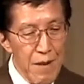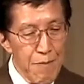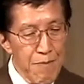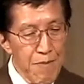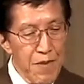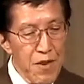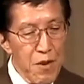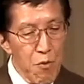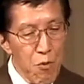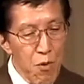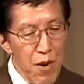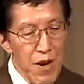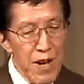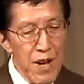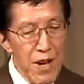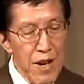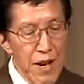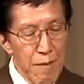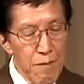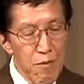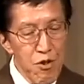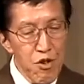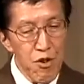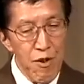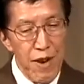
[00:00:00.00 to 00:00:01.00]
what I
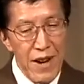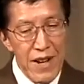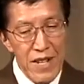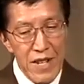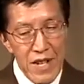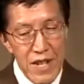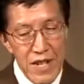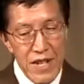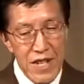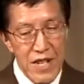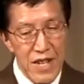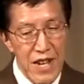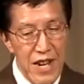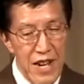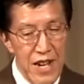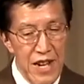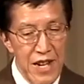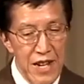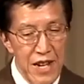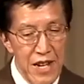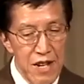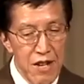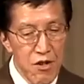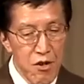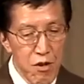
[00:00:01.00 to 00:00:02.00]
am trying to say
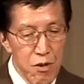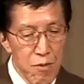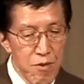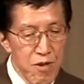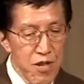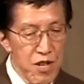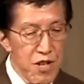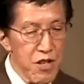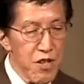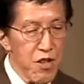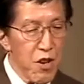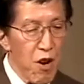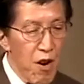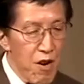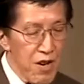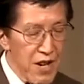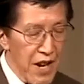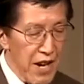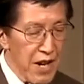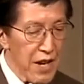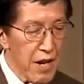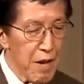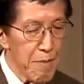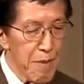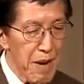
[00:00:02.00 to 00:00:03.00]
in terms of
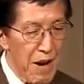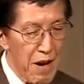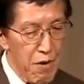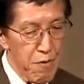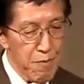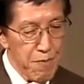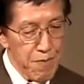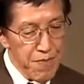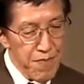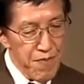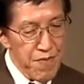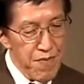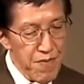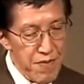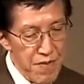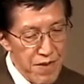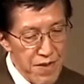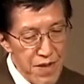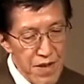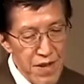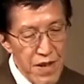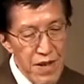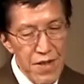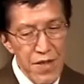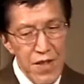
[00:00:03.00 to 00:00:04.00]
talking about
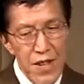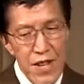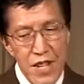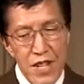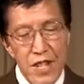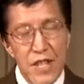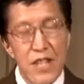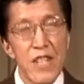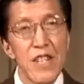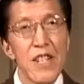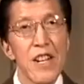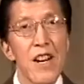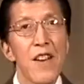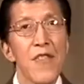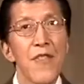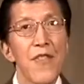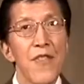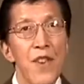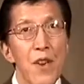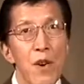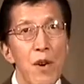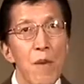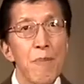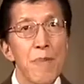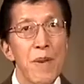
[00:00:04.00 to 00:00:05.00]
these
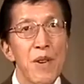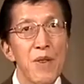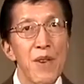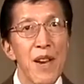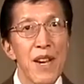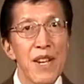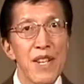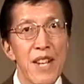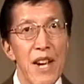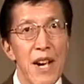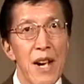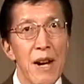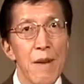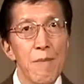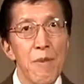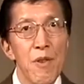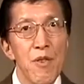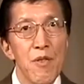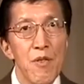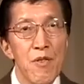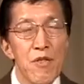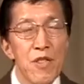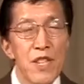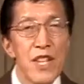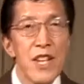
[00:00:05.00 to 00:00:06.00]
therapeutic
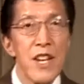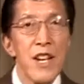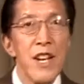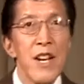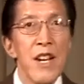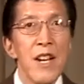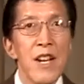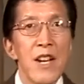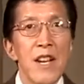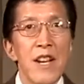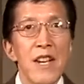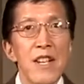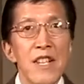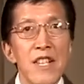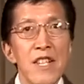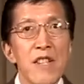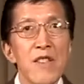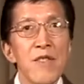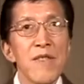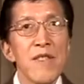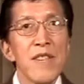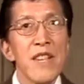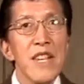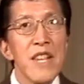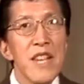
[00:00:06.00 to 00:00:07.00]
taboos is
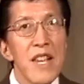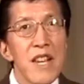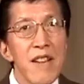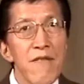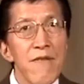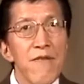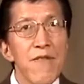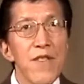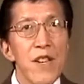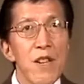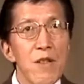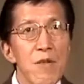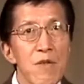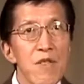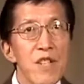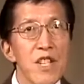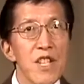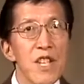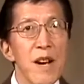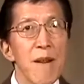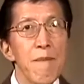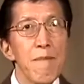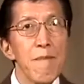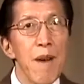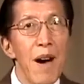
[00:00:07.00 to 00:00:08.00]
to give you
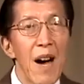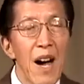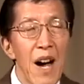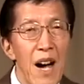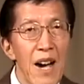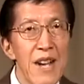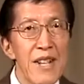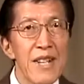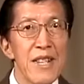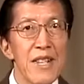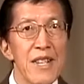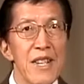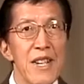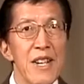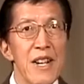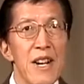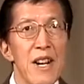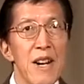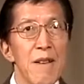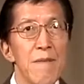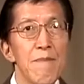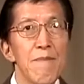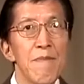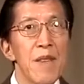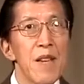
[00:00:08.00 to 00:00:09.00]
some idea